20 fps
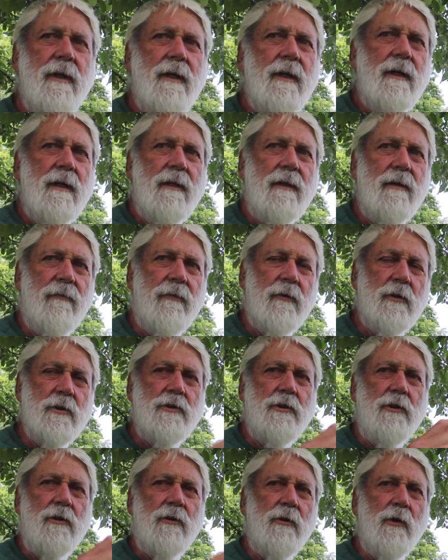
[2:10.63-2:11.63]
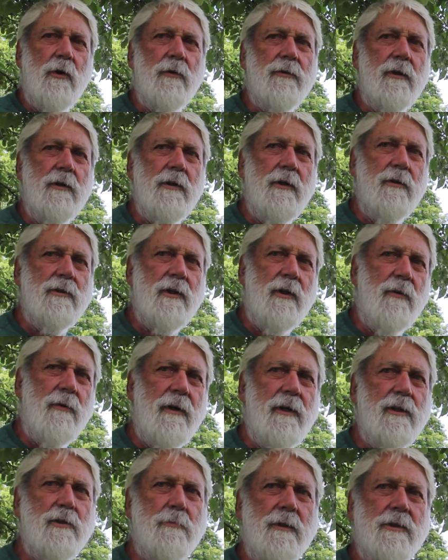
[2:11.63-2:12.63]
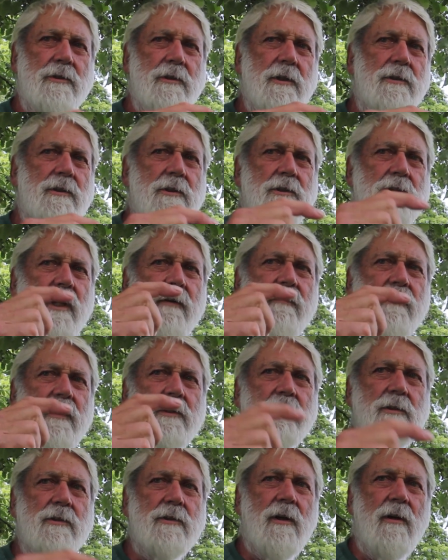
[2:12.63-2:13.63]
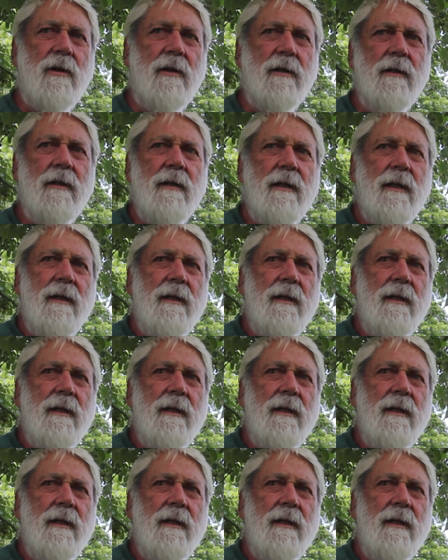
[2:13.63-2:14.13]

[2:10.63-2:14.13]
the first year growth, and usually only needs to be 6 or 7 inches long.